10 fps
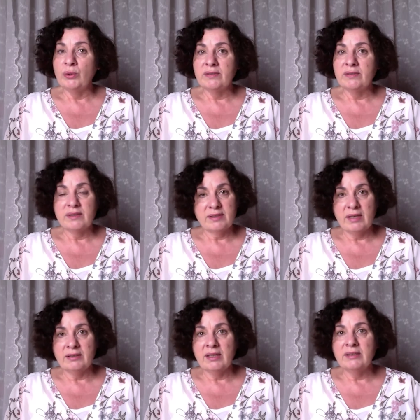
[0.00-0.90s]
son, and
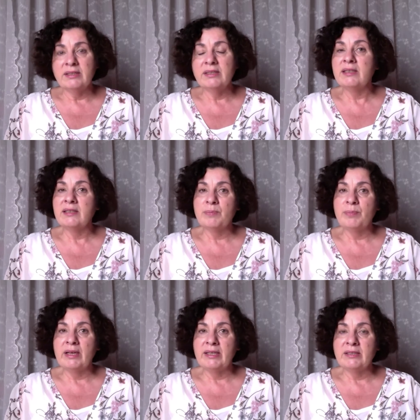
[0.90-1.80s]
he's
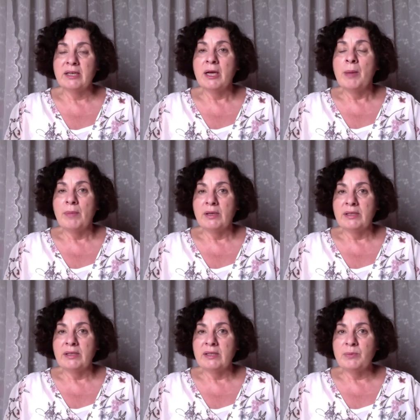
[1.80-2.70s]

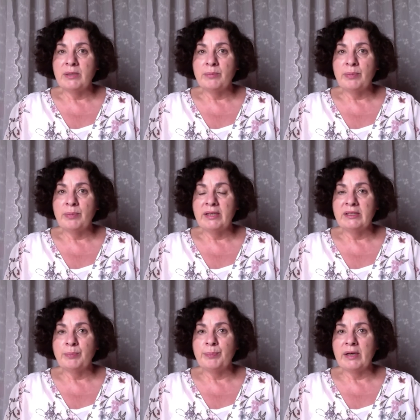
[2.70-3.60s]
being played
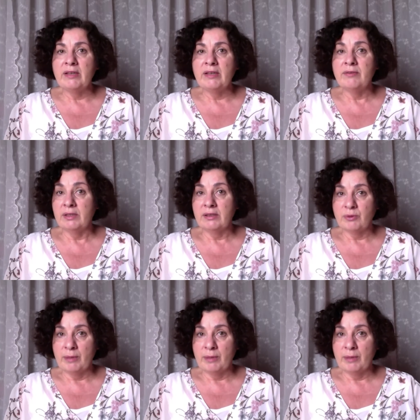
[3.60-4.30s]
by Vikram.